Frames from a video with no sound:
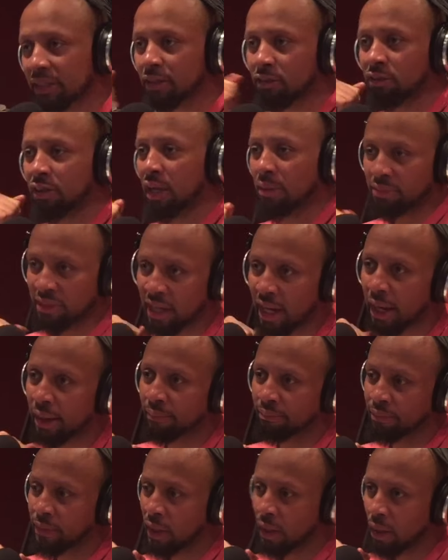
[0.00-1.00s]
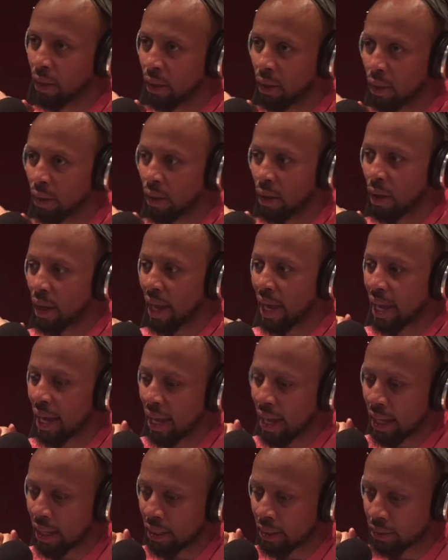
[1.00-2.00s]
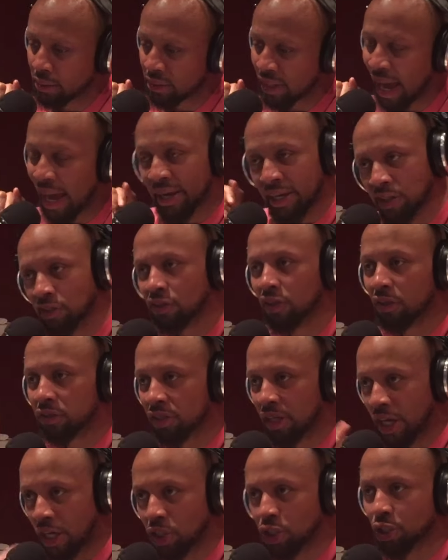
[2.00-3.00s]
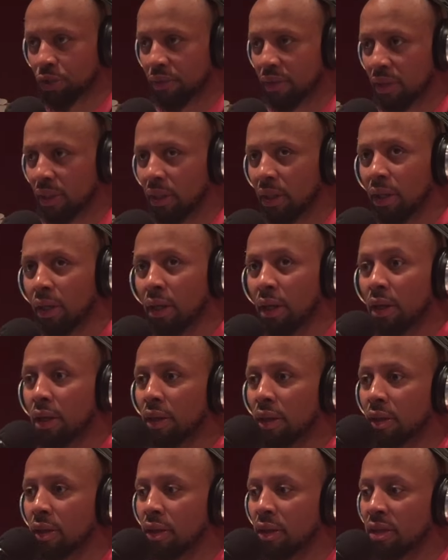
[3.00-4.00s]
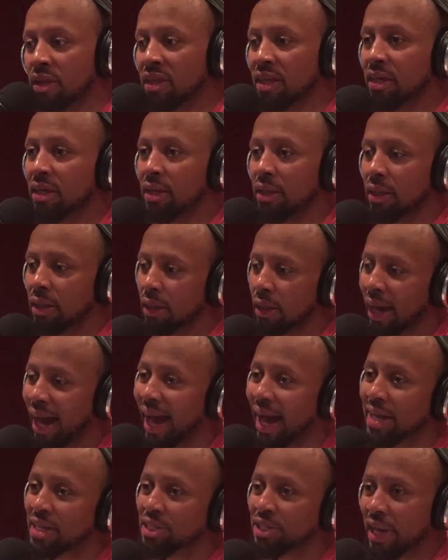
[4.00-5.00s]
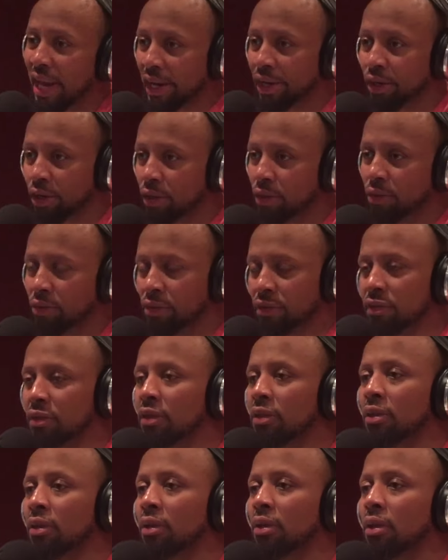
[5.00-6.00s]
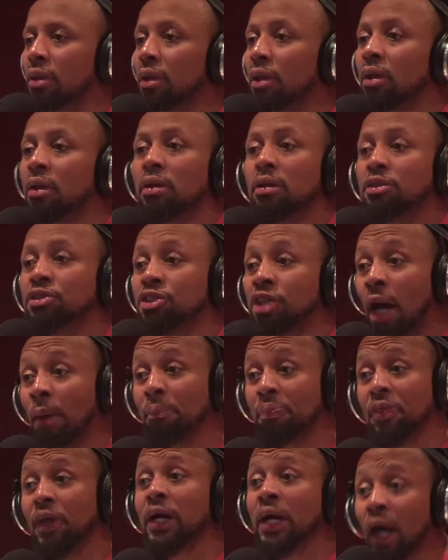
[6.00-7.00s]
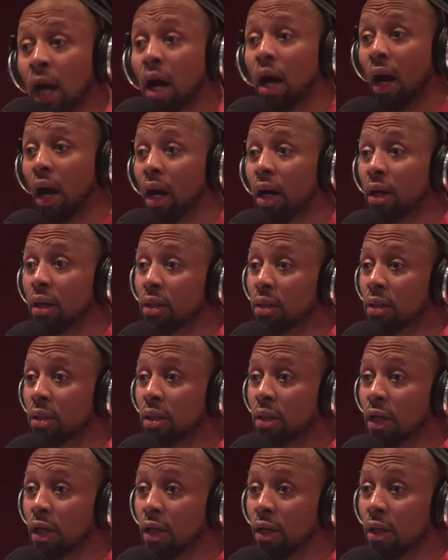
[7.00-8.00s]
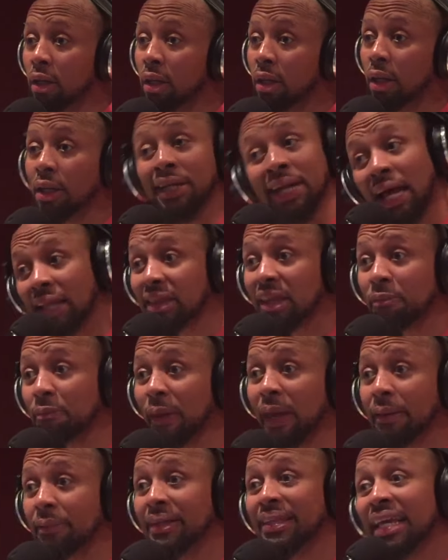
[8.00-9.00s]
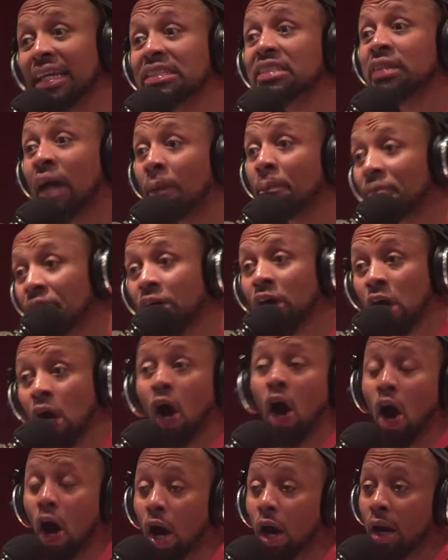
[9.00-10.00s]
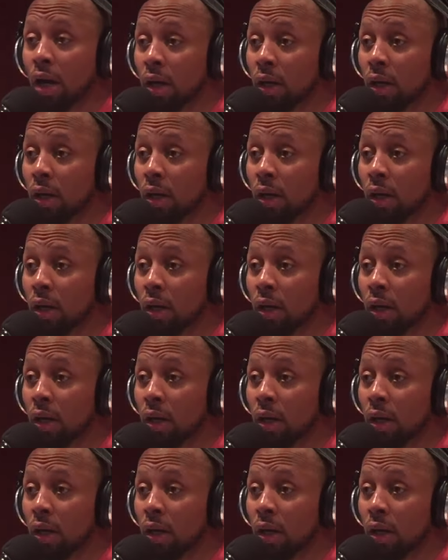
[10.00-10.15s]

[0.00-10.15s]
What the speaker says: at the same time. And to add insult to injury, the hijackers dumped the car. Not the baby. They dumped the car.